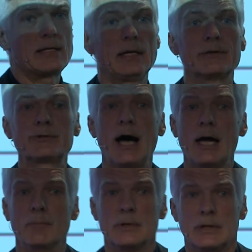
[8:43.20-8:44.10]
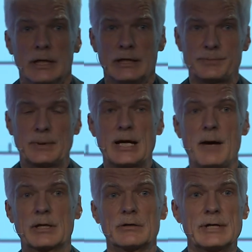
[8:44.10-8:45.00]
years' time, it's
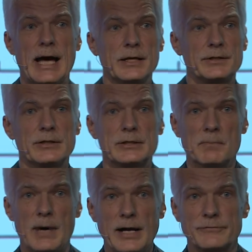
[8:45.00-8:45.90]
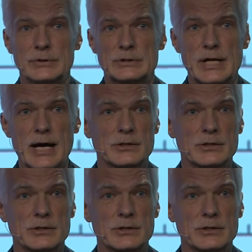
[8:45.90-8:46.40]
becoming a reality. The demand for truck